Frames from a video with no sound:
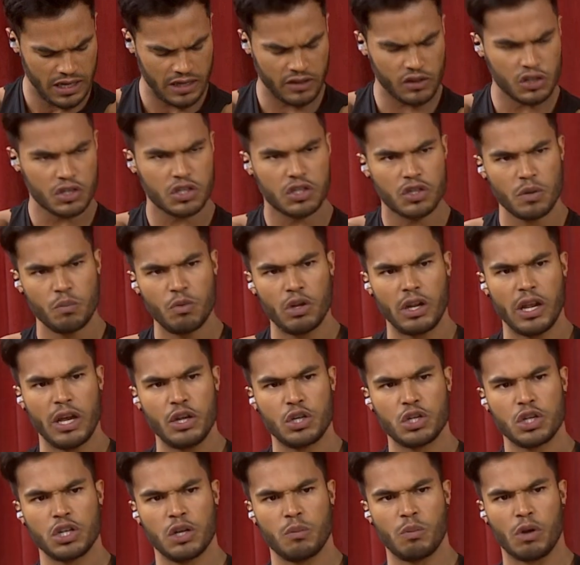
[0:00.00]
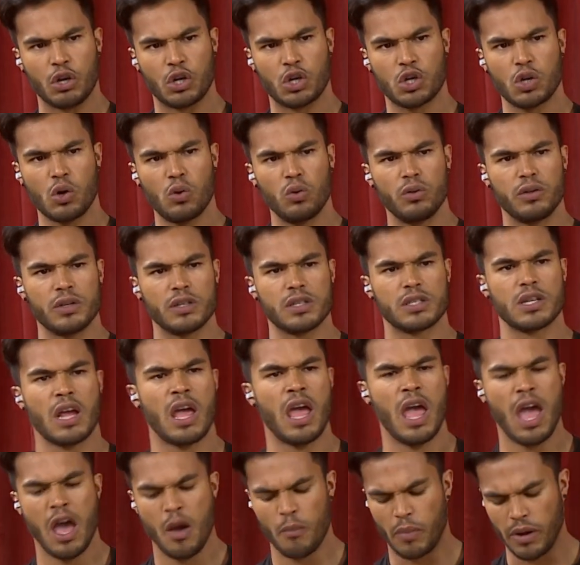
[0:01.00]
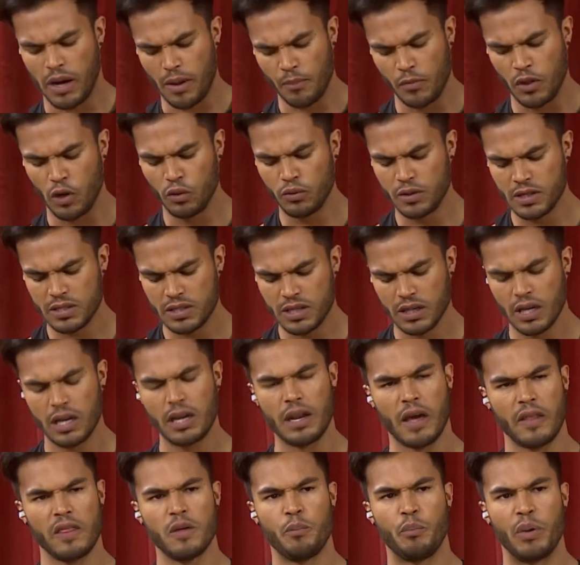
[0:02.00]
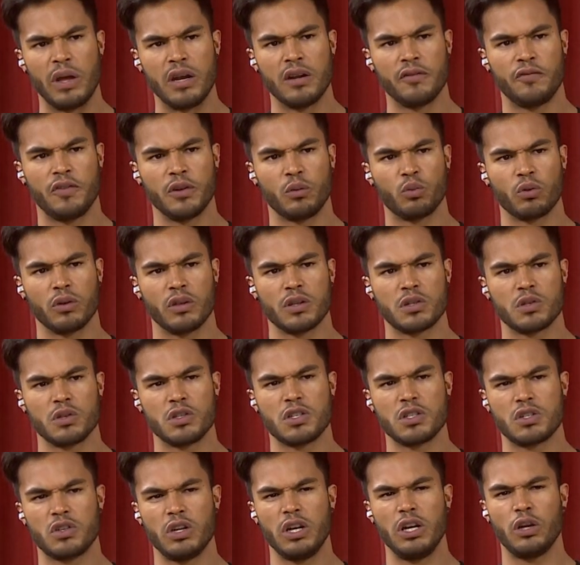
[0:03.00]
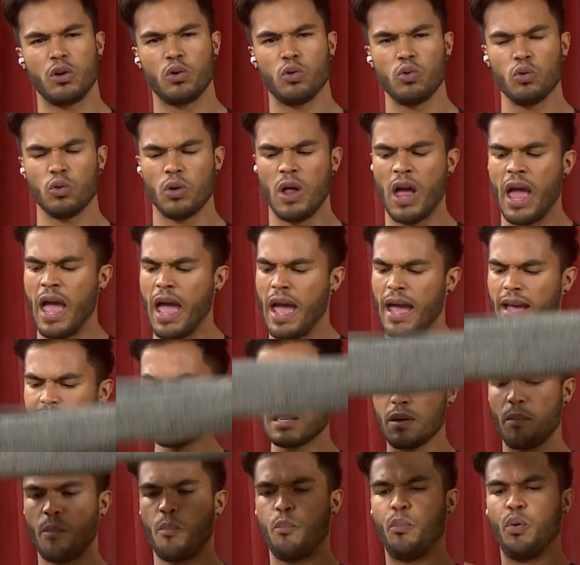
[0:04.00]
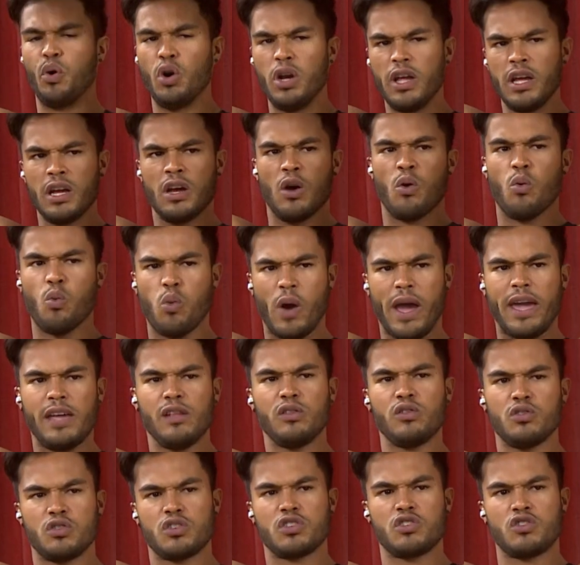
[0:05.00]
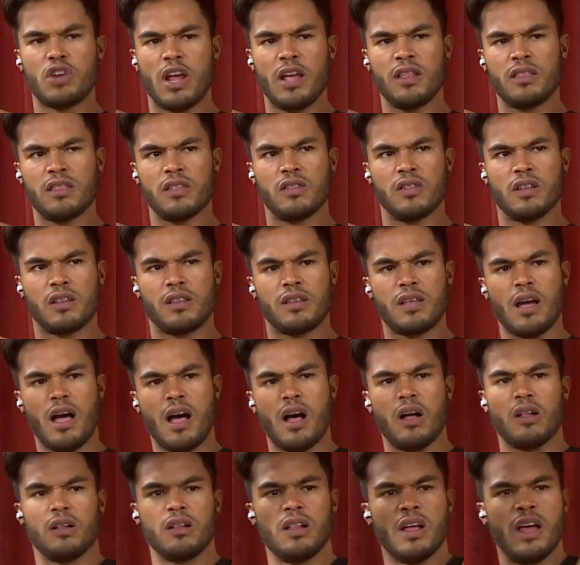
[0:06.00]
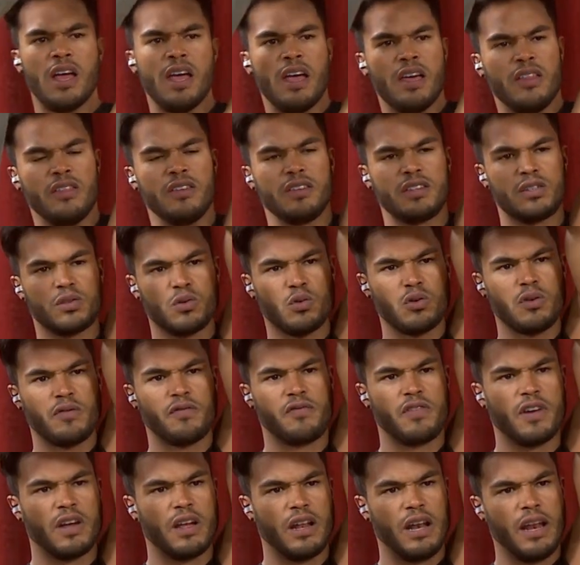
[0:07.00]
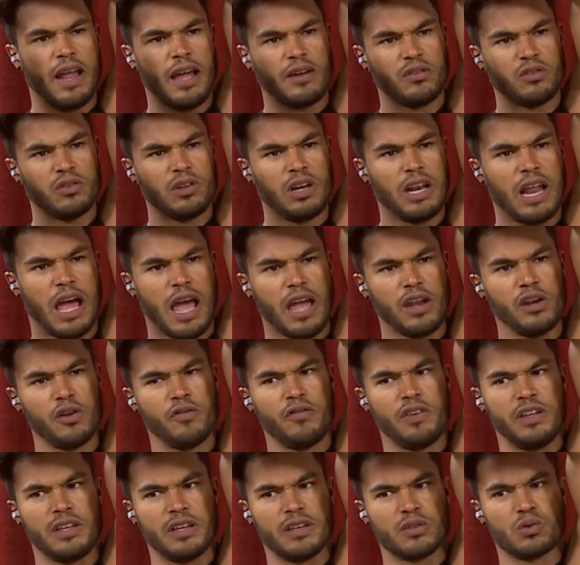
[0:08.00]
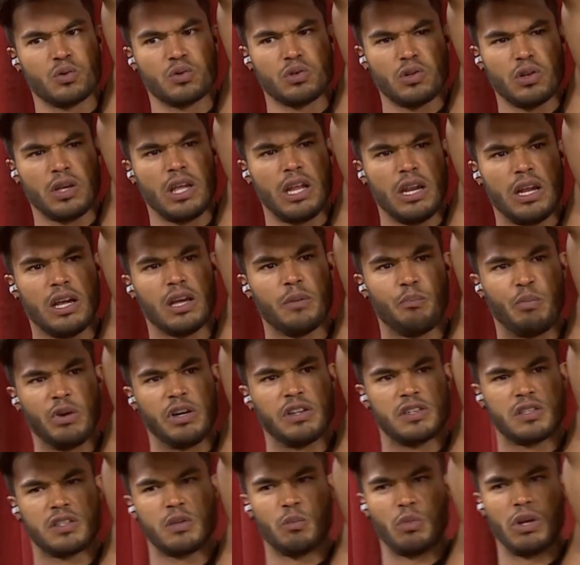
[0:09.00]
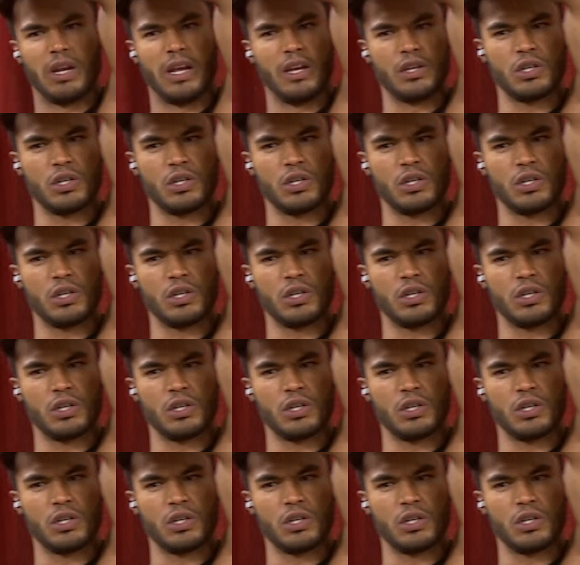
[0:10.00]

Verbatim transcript: feeling the stimulation in my shoulders, but I'm noticing another benefit with this, which is really cool. As I'm pulling away to strengthen the towel, this sort of uh, lateral line over here is also getting a bit of